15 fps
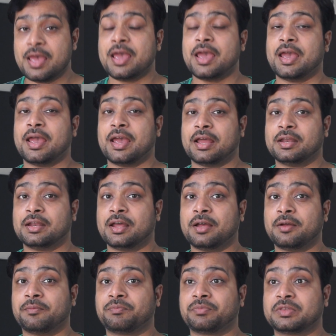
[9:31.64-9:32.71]
and
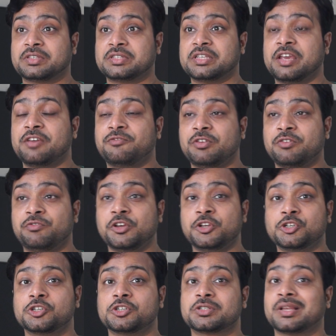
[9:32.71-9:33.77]
safety
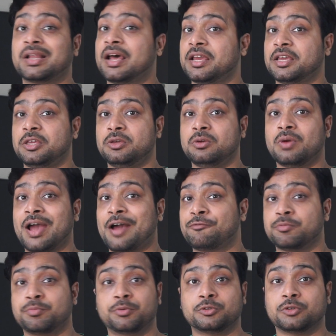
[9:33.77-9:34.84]
features like you have to
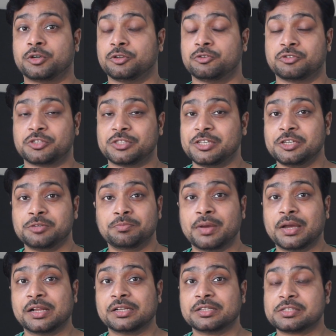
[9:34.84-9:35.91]
put on your seat
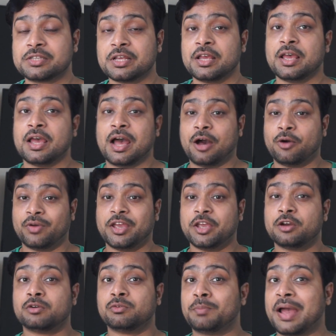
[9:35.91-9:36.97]
belts, how
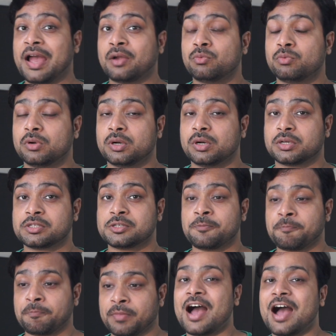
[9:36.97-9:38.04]
airbag works.
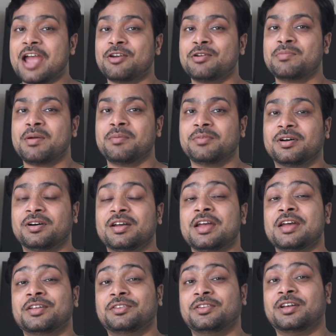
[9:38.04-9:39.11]
I remember
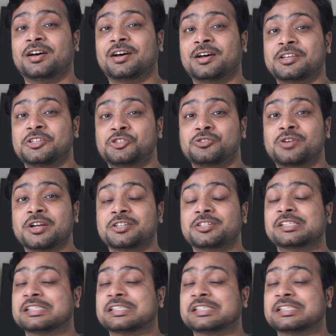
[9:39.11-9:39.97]
the instructor